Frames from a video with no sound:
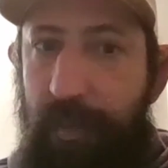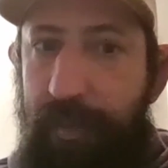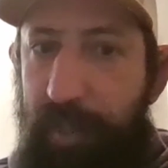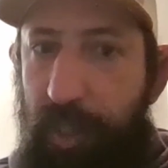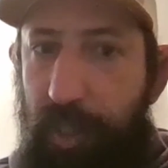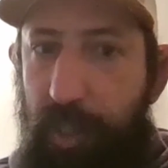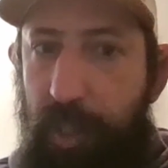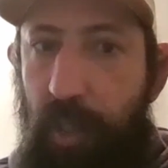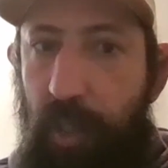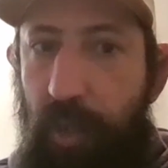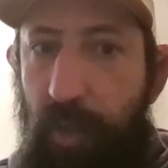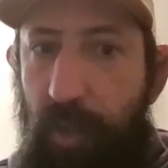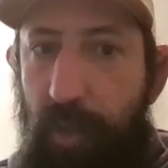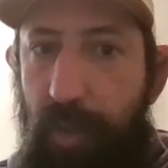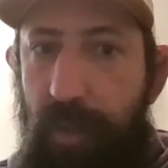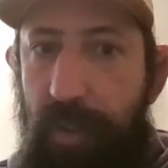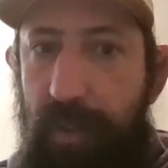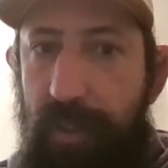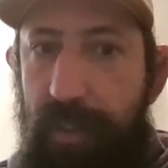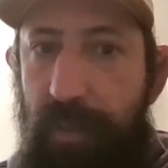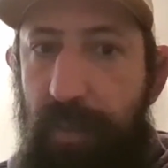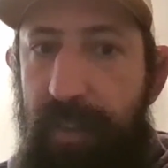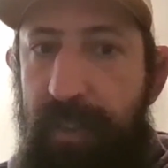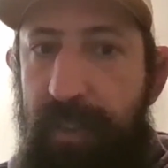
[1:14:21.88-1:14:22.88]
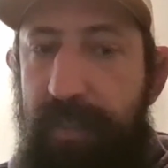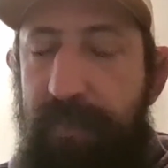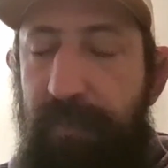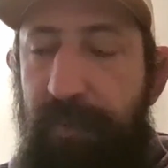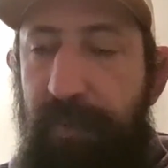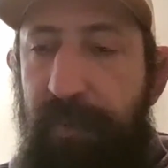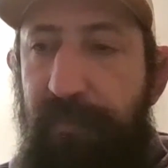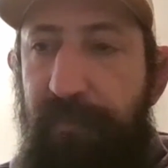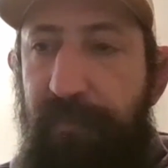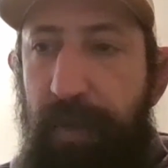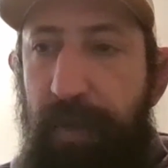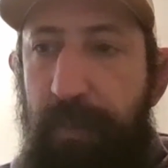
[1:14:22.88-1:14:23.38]
that was our goal. So we yeah.
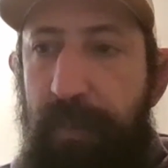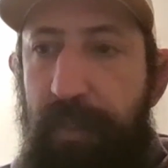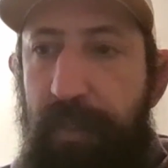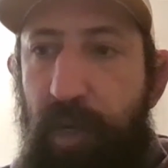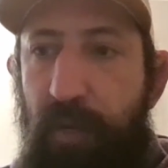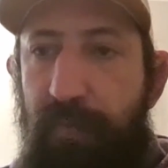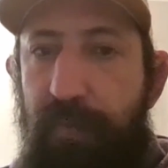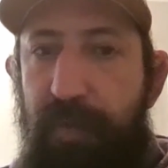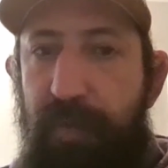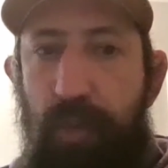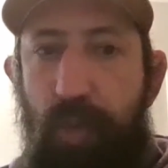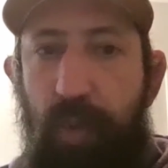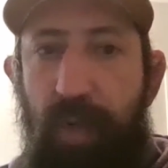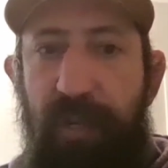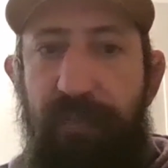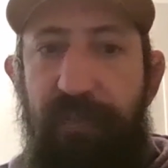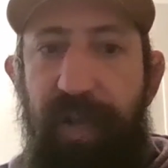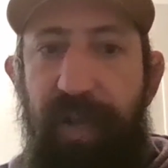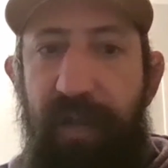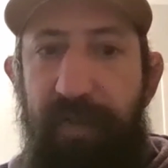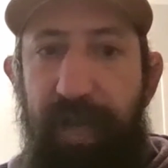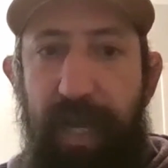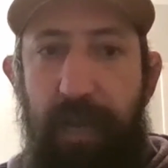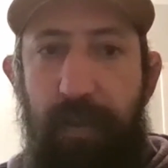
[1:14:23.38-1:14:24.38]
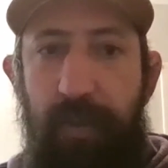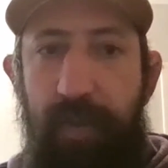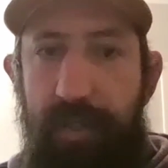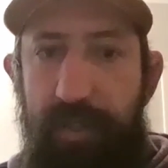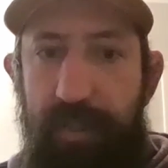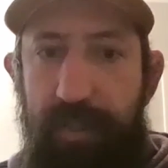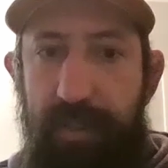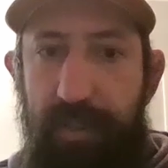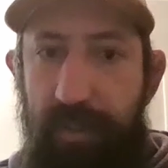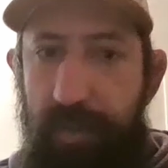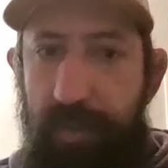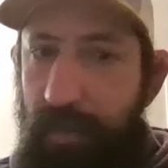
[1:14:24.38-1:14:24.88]
we filmed over 25
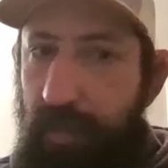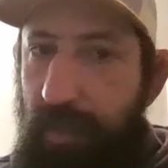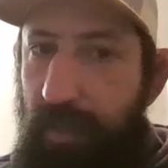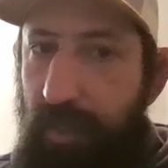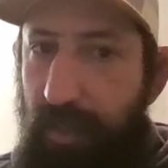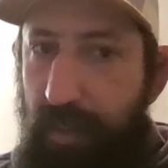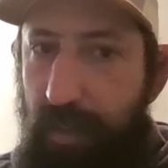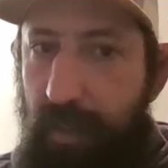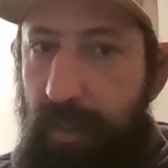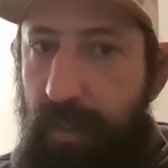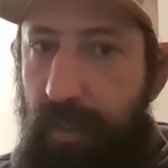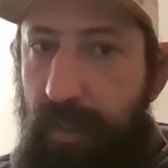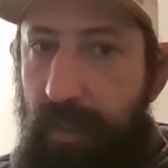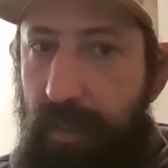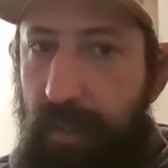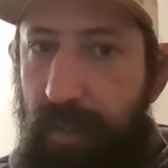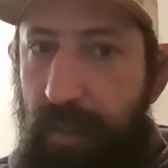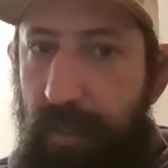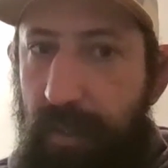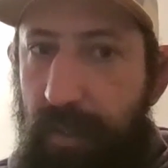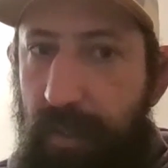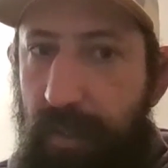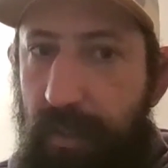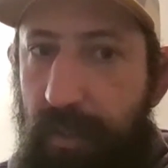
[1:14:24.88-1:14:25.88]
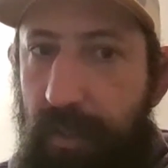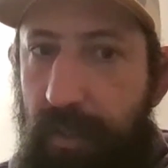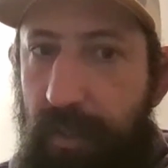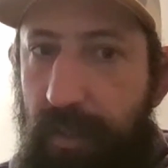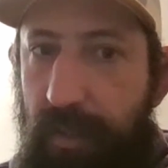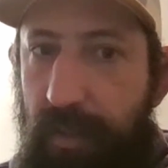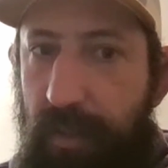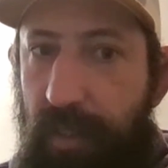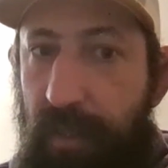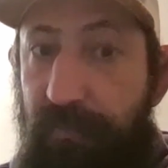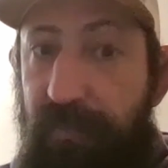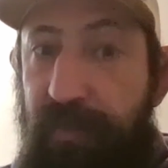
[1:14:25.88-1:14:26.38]
hours. Wow.
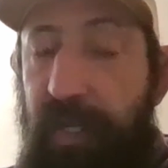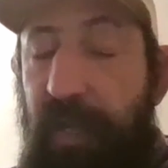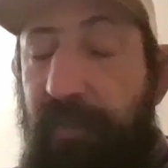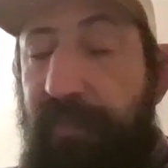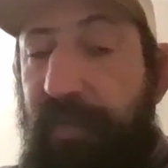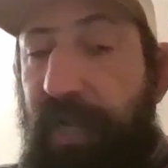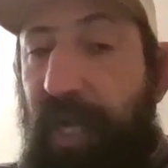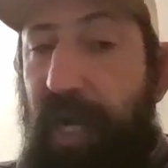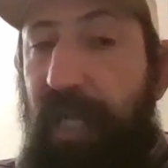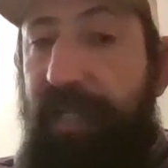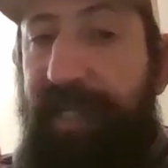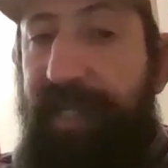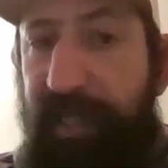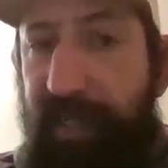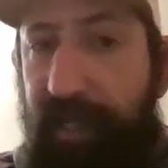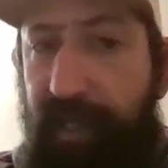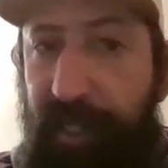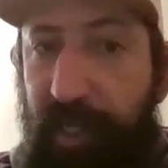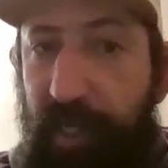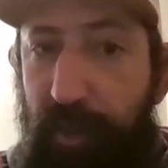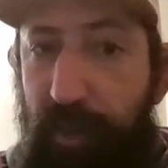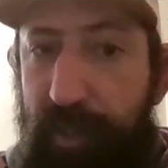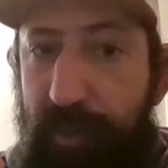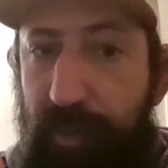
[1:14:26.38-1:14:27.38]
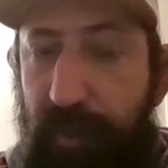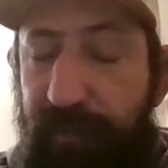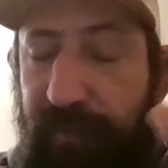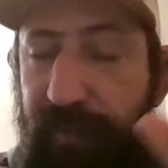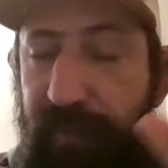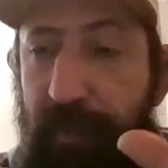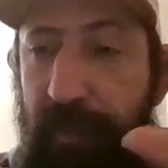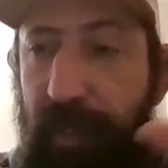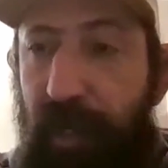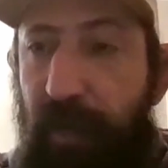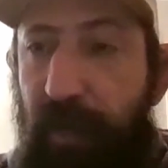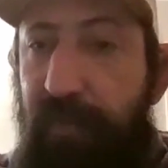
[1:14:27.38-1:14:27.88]
Wow. content to use. We
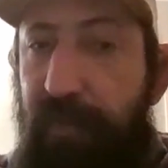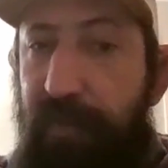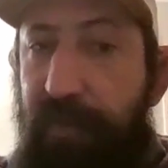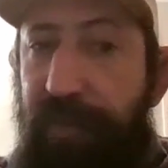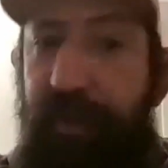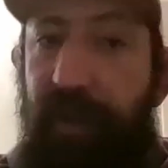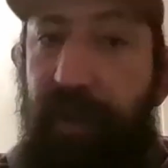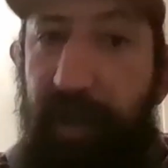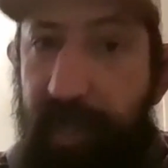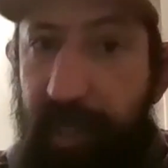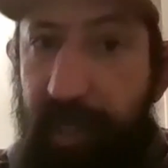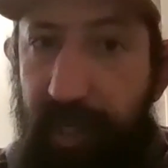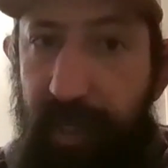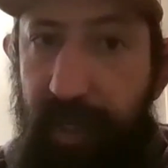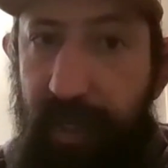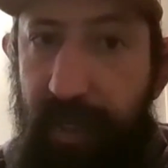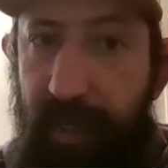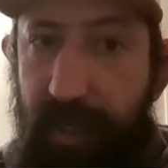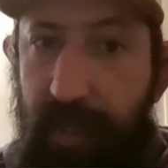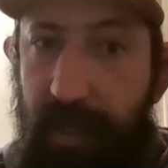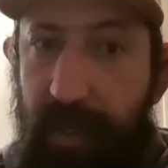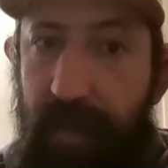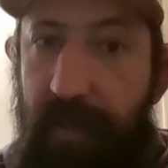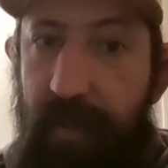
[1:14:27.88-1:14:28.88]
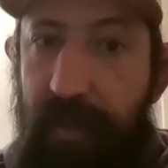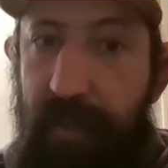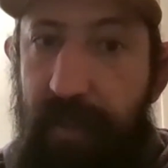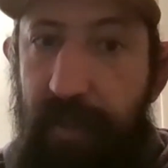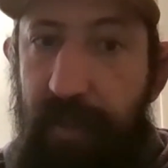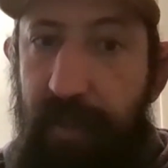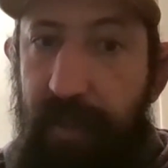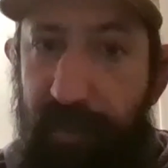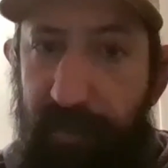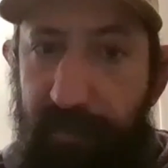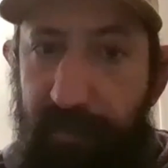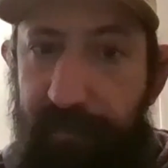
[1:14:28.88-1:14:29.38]
filmed over 30. Yeah.
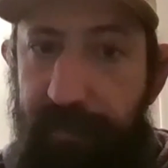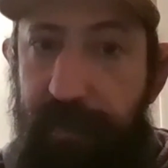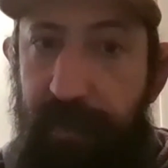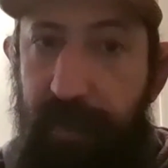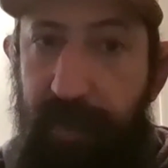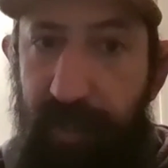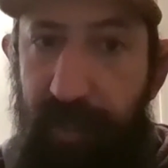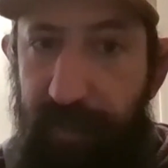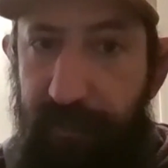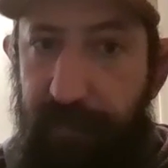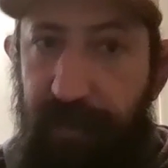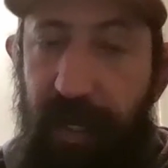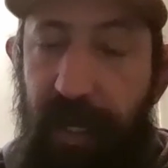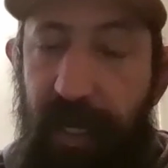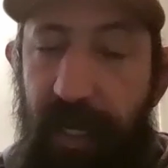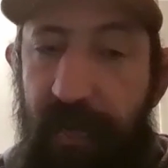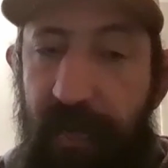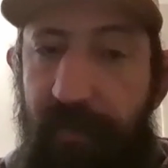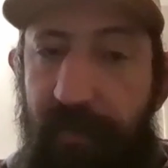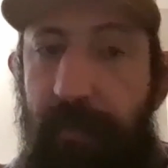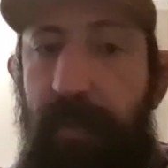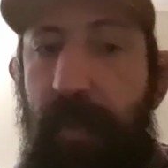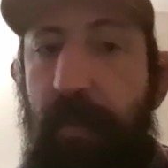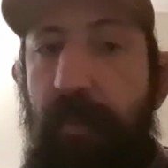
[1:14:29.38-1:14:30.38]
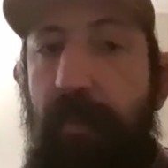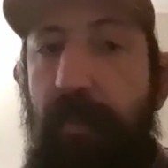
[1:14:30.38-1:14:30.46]
30 to 35,